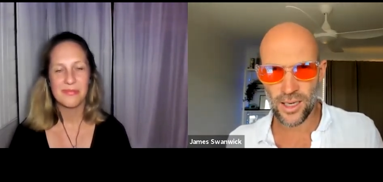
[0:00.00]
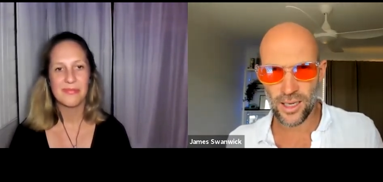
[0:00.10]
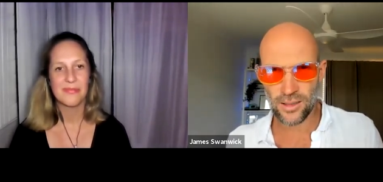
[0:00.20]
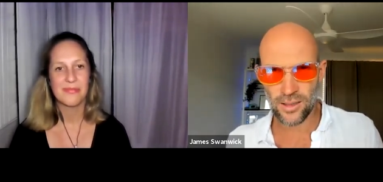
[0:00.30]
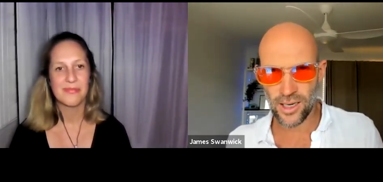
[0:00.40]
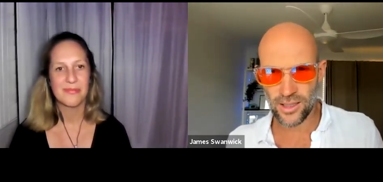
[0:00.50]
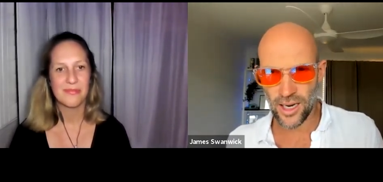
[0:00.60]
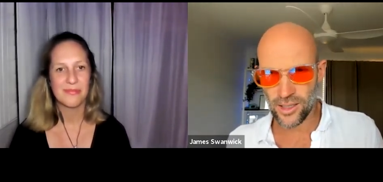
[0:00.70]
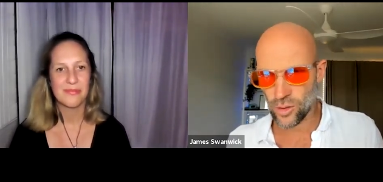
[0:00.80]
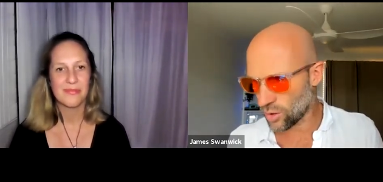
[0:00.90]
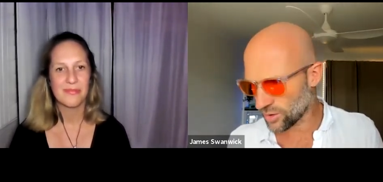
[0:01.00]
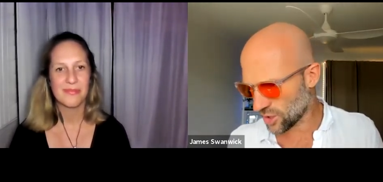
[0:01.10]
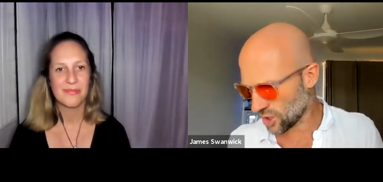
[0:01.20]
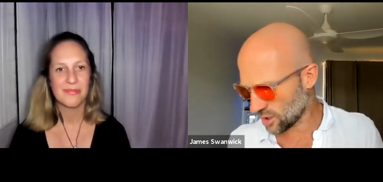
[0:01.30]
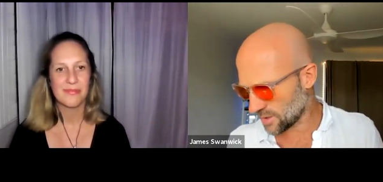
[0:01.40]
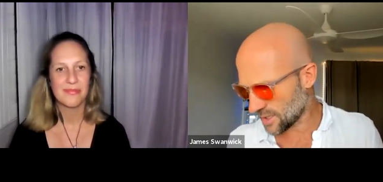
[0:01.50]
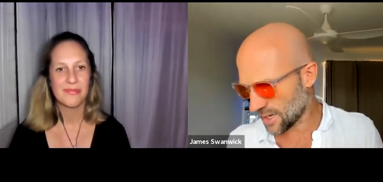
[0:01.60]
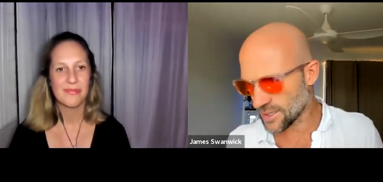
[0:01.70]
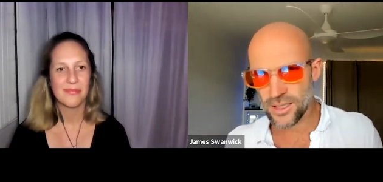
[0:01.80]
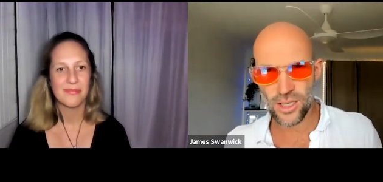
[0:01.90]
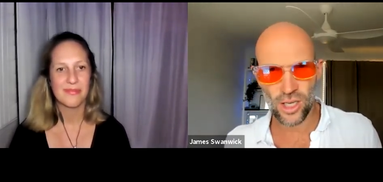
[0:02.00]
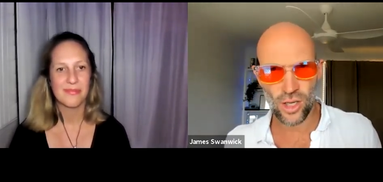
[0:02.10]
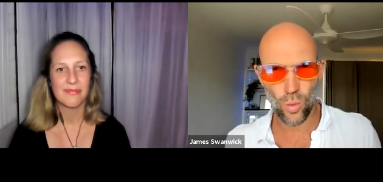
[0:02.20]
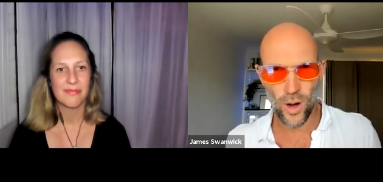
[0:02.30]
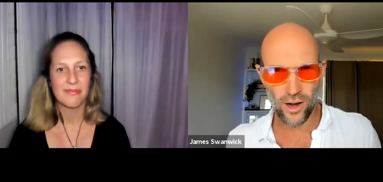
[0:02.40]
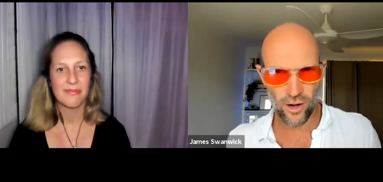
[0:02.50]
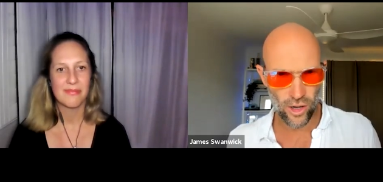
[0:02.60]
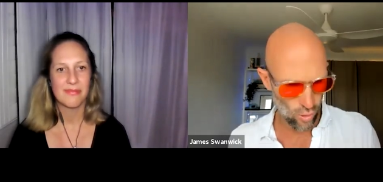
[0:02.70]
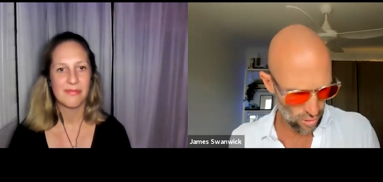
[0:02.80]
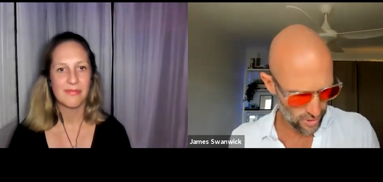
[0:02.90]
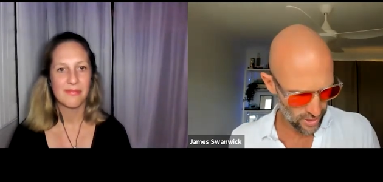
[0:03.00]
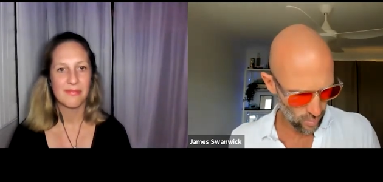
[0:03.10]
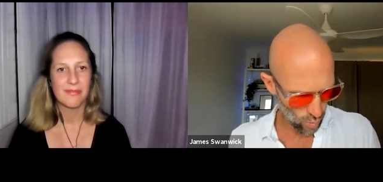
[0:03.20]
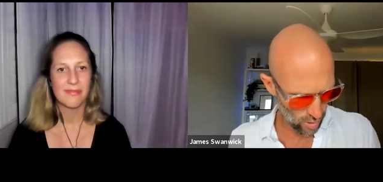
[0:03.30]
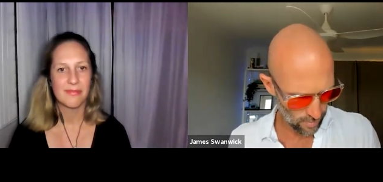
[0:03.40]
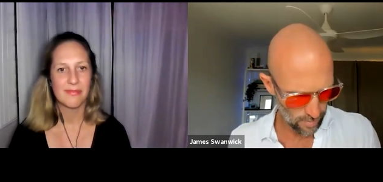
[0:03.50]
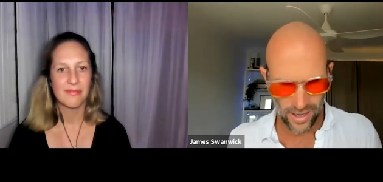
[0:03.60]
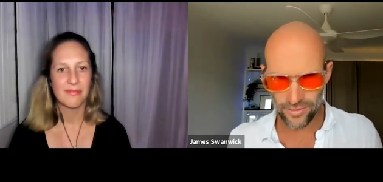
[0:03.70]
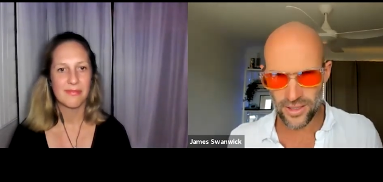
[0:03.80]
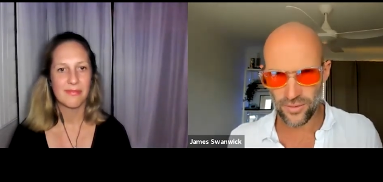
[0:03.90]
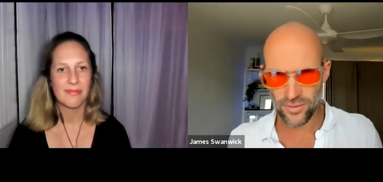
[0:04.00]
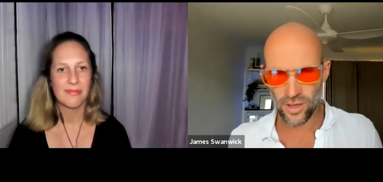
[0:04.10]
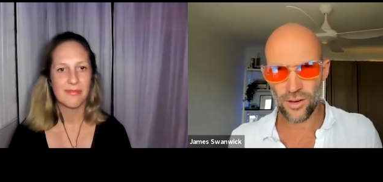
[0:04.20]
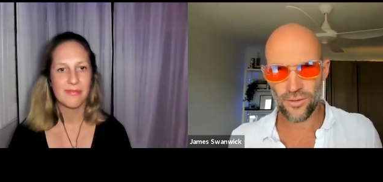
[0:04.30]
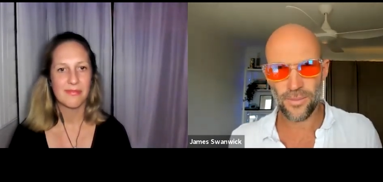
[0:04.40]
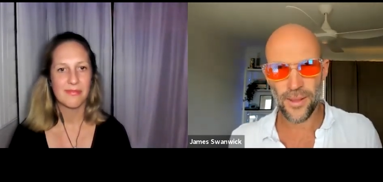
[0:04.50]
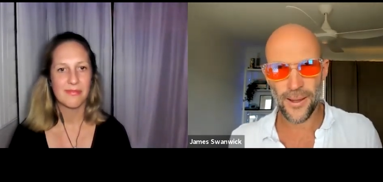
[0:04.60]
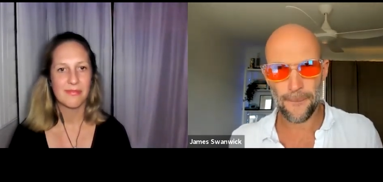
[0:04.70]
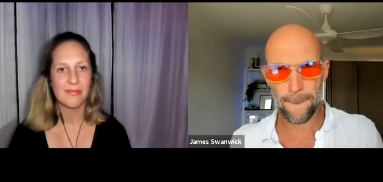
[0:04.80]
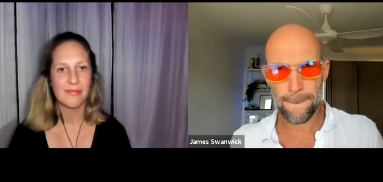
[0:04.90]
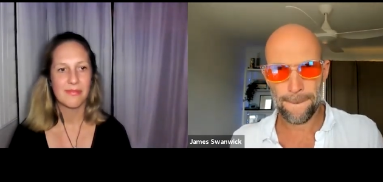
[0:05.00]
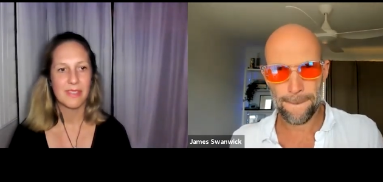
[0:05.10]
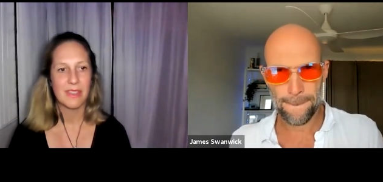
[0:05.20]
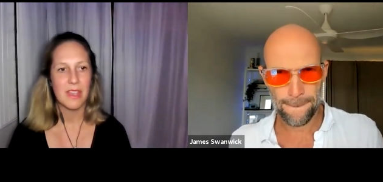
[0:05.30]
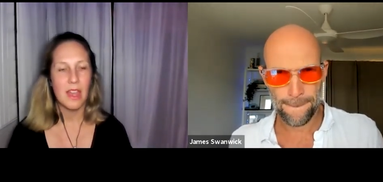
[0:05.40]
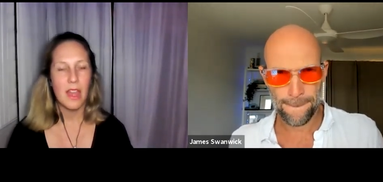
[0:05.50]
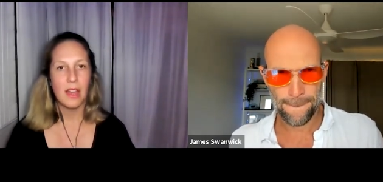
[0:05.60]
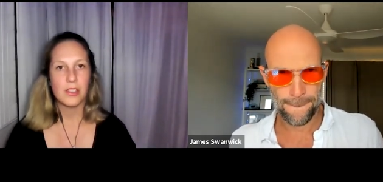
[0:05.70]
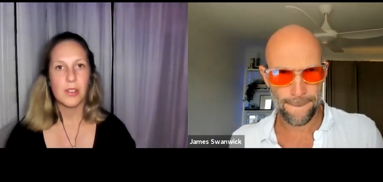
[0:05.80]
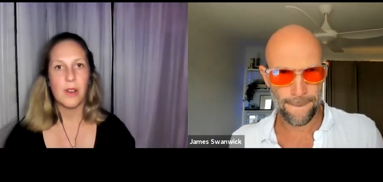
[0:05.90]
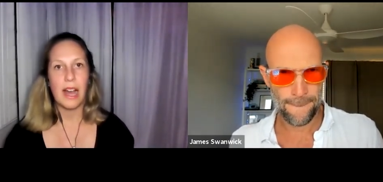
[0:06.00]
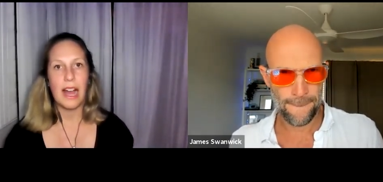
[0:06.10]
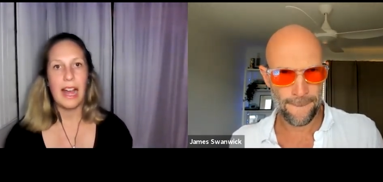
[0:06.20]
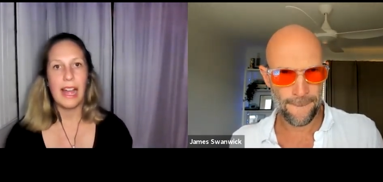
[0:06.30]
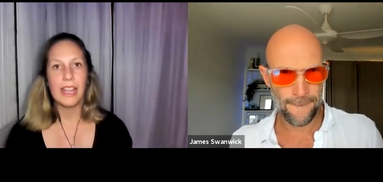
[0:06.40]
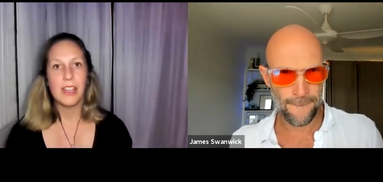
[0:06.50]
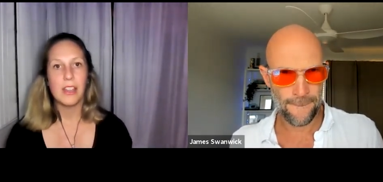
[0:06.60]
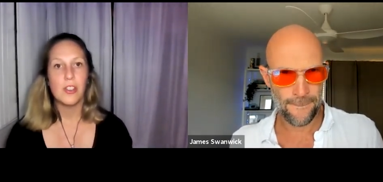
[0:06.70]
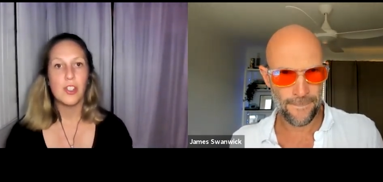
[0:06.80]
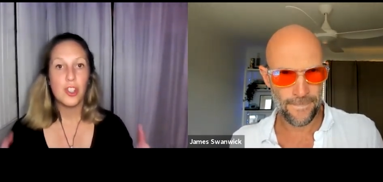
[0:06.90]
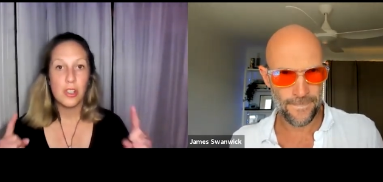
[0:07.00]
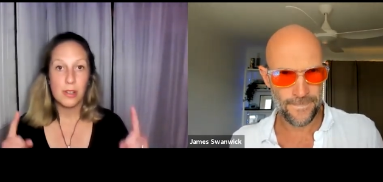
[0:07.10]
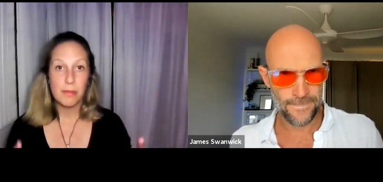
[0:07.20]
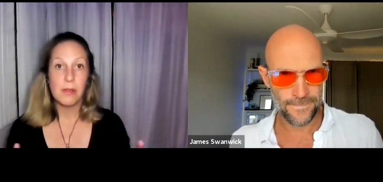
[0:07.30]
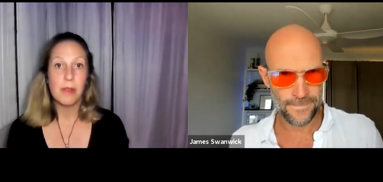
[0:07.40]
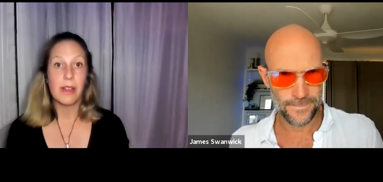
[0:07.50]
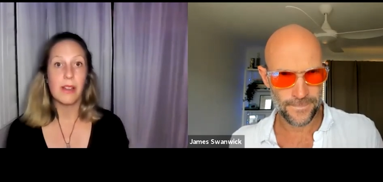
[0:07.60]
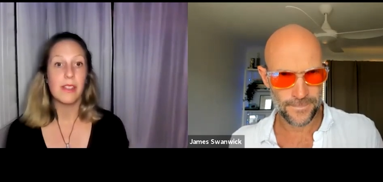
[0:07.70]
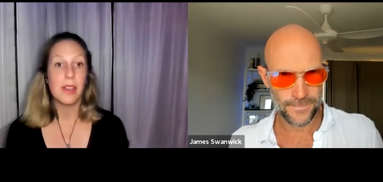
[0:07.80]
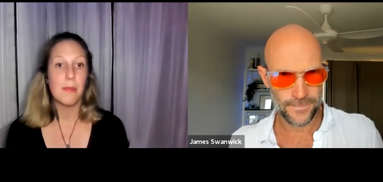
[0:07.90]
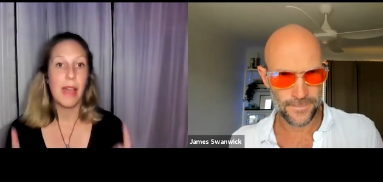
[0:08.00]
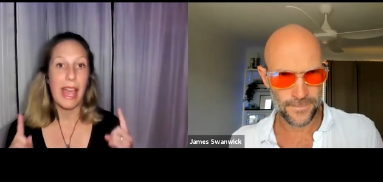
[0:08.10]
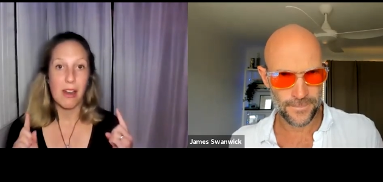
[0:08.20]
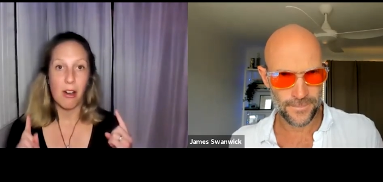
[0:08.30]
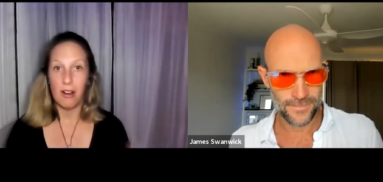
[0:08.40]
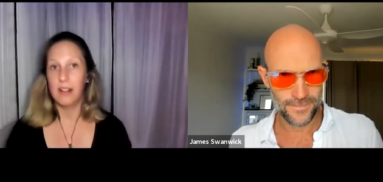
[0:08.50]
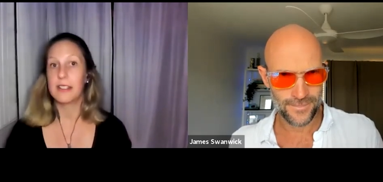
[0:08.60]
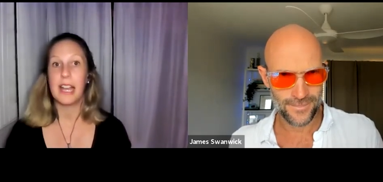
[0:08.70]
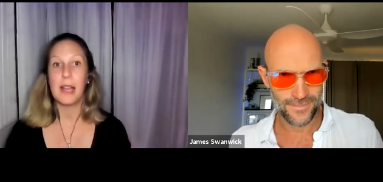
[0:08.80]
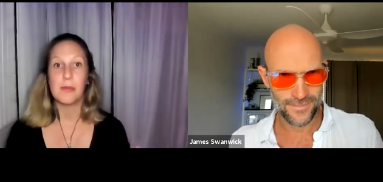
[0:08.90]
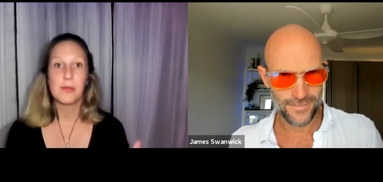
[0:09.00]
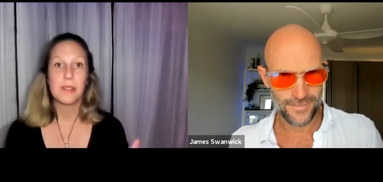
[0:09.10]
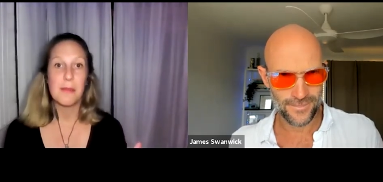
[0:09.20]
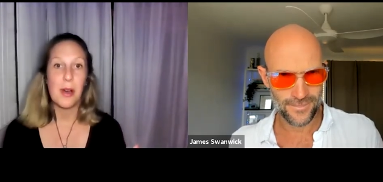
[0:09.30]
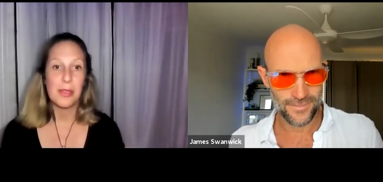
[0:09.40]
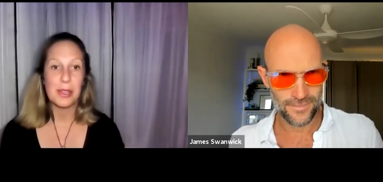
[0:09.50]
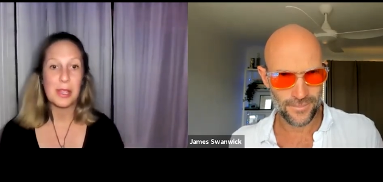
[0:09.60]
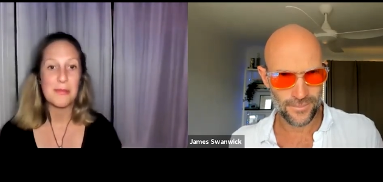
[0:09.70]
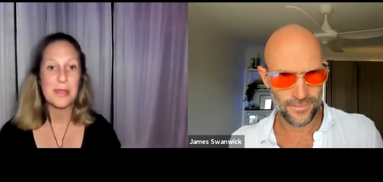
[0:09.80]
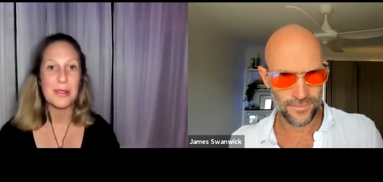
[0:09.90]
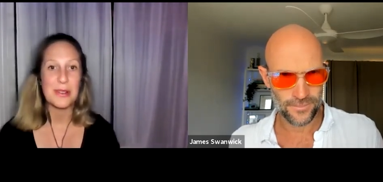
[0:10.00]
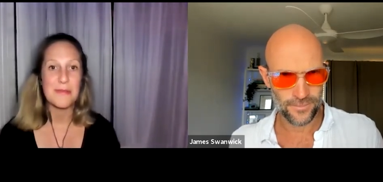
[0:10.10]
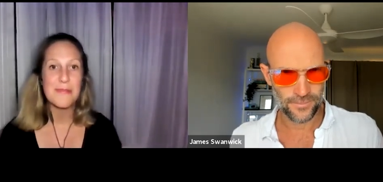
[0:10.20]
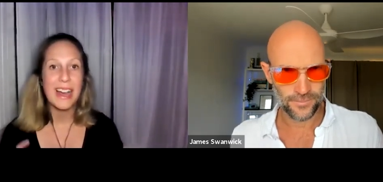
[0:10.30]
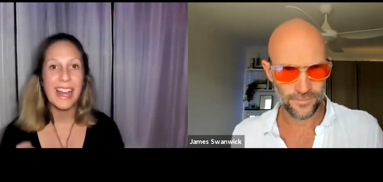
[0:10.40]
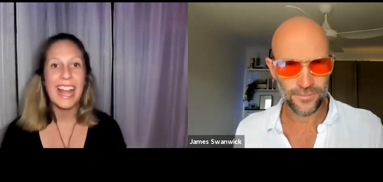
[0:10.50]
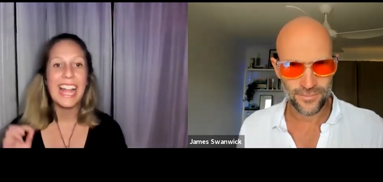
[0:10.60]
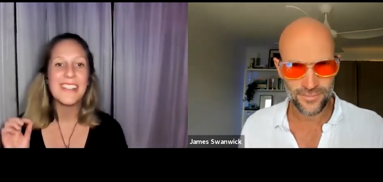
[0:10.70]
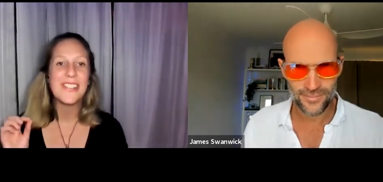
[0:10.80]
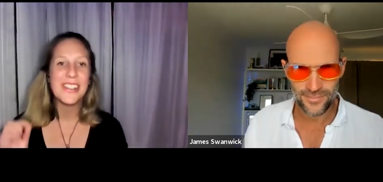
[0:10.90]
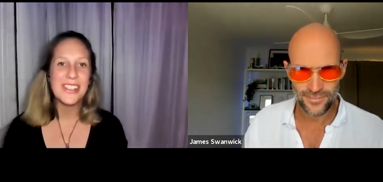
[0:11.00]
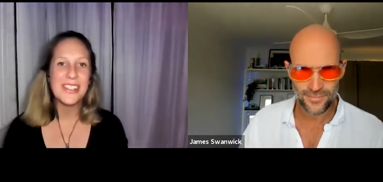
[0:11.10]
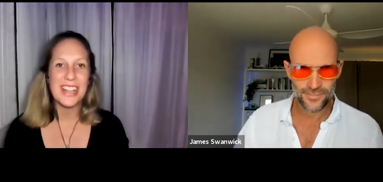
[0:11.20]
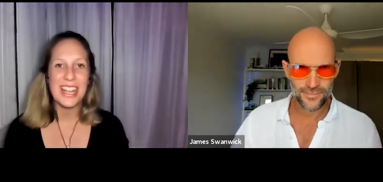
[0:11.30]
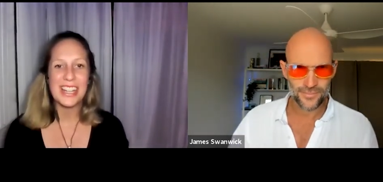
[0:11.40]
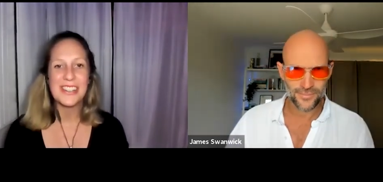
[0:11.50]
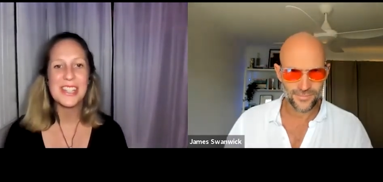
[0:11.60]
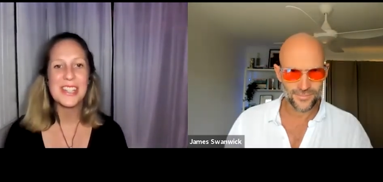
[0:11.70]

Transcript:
Speaker 1: and, and under what circumstances do you wear yours, and what benefits have you got from that?
Speaker 2: So I should be wearing them at all times when I'm on the computer, but I use, I use